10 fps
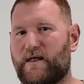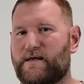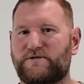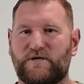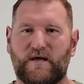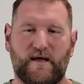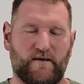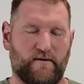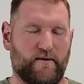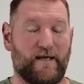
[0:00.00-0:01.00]

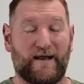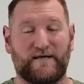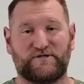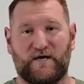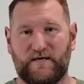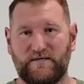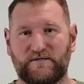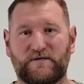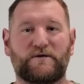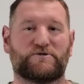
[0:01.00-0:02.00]
NIJ
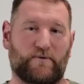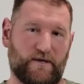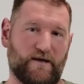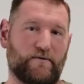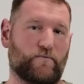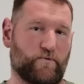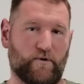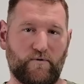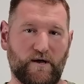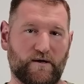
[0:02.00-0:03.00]
is. So again,
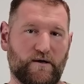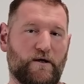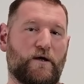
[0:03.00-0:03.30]
real quick,